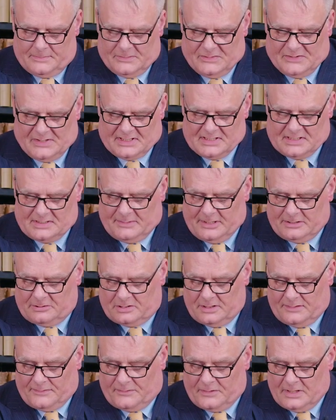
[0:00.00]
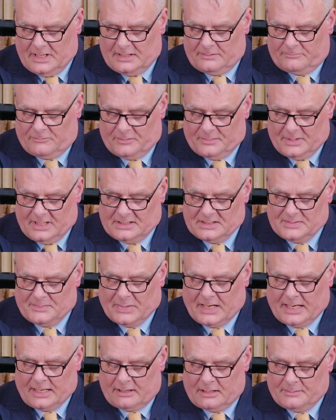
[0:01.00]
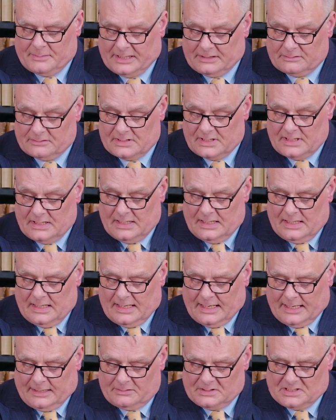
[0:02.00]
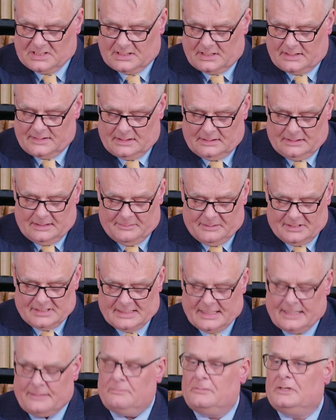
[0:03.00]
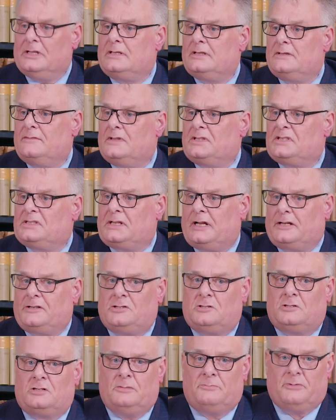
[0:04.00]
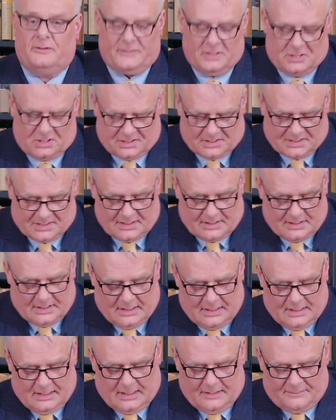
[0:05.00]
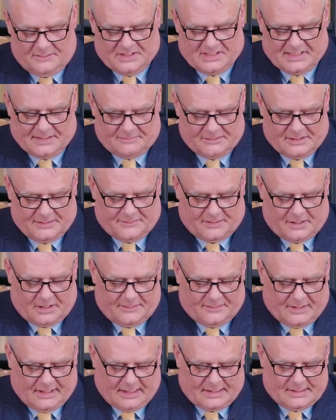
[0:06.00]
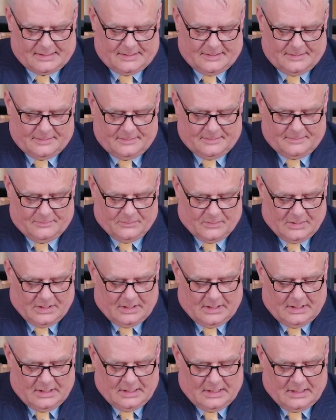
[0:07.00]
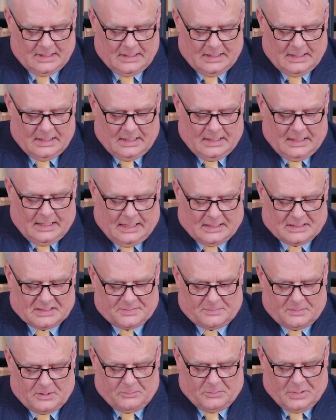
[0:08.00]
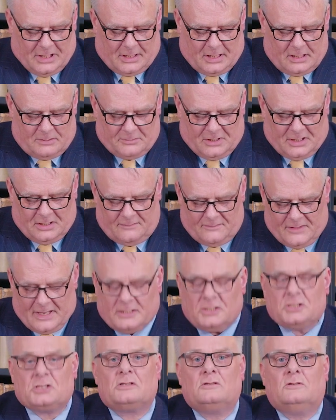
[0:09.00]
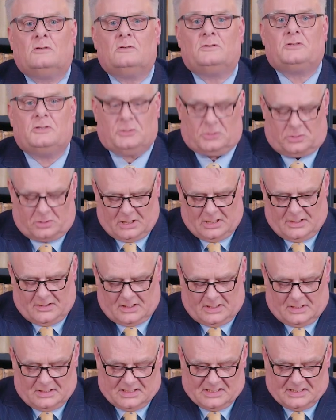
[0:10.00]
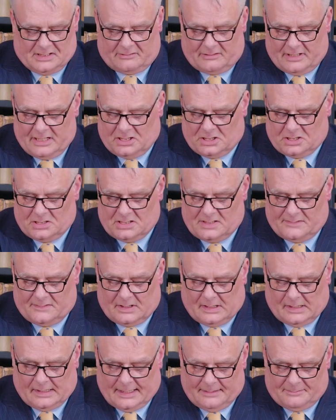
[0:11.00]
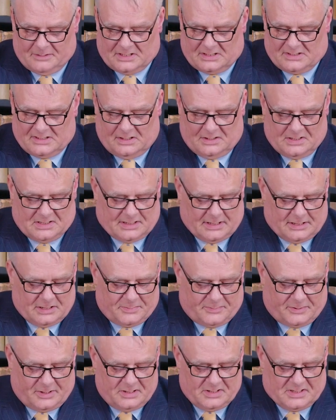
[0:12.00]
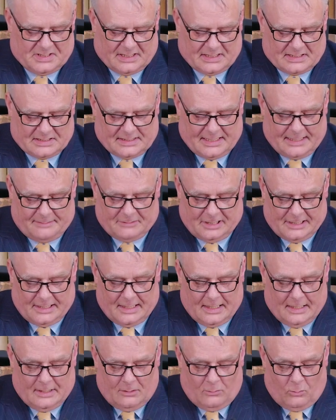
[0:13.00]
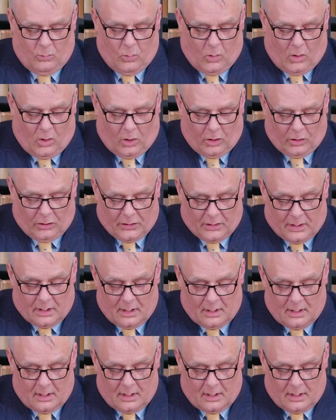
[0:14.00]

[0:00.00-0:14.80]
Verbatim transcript: Testamentary freedom remains paramount outside the limited ambit of the statutory provisions of the 75 Act. It's become conventional to treat the considerations of the claim as a two-stage process, namely, one,